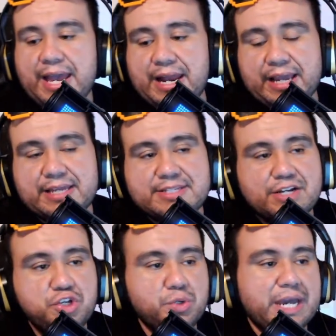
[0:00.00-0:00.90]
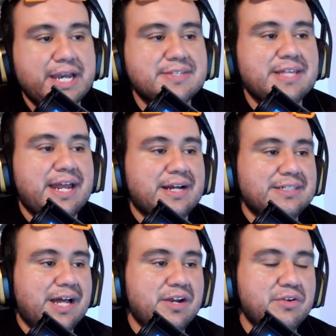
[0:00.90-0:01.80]
and I can tell you guys that a
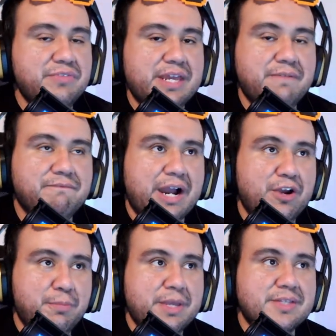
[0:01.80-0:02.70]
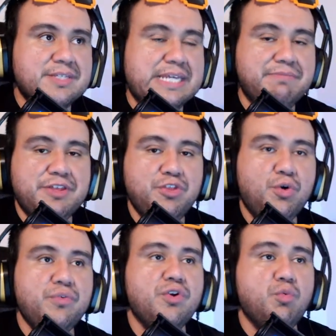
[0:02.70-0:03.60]
lot of the environments, even
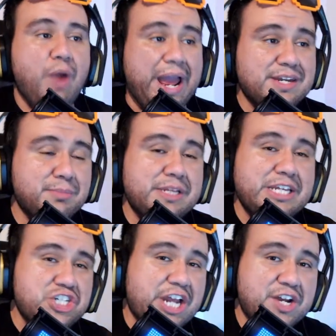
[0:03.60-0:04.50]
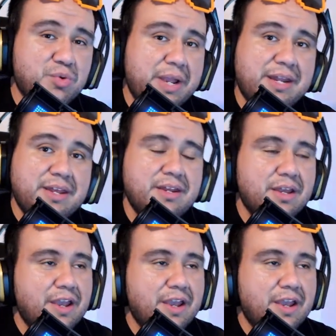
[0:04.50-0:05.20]
though they're randomly generated,